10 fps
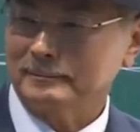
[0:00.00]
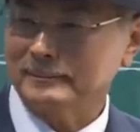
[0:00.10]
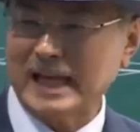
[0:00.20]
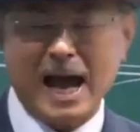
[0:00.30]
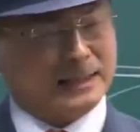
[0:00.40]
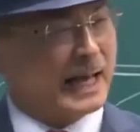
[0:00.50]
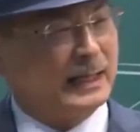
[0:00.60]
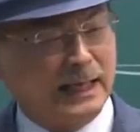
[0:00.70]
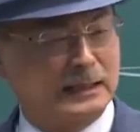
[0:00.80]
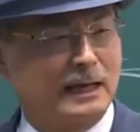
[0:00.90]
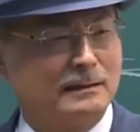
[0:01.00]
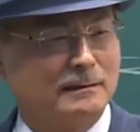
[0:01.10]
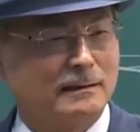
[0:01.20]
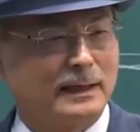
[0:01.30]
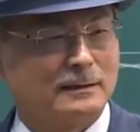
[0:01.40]
Everyone
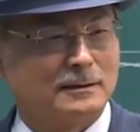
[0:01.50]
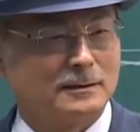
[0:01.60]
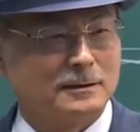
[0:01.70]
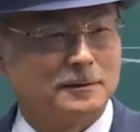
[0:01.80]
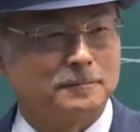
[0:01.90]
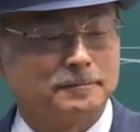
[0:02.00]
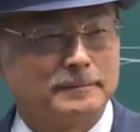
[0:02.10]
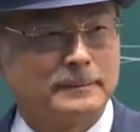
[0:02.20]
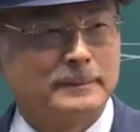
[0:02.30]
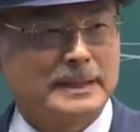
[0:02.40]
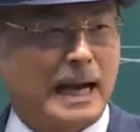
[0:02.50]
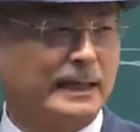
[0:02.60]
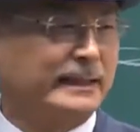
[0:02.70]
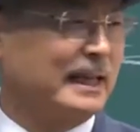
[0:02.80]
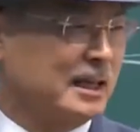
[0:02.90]
somehow finds a way to live.
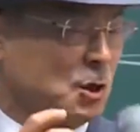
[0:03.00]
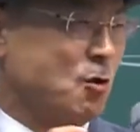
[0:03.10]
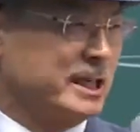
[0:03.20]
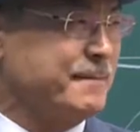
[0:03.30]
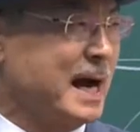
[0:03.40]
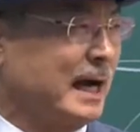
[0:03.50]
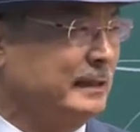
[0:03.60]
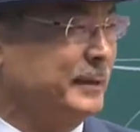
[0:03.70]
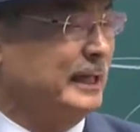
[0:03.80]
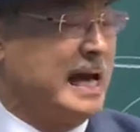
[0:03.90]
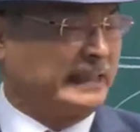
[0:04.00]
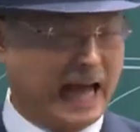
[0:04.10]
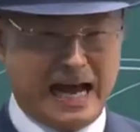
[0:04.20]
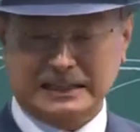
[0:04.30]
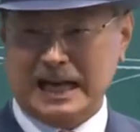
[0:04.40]
All they need is the courage
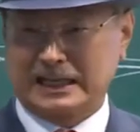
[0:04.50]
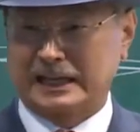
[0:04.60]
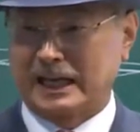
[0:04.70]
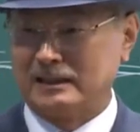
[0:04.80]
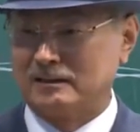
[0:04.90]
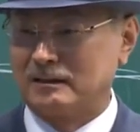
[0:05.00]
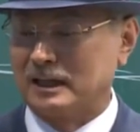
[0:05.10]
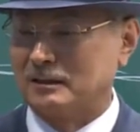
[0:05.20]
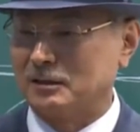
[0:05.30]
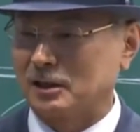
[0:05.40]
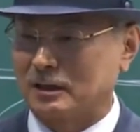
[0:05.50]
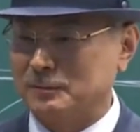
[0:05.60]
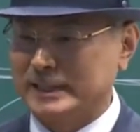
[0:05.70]
to live, and they will be fine.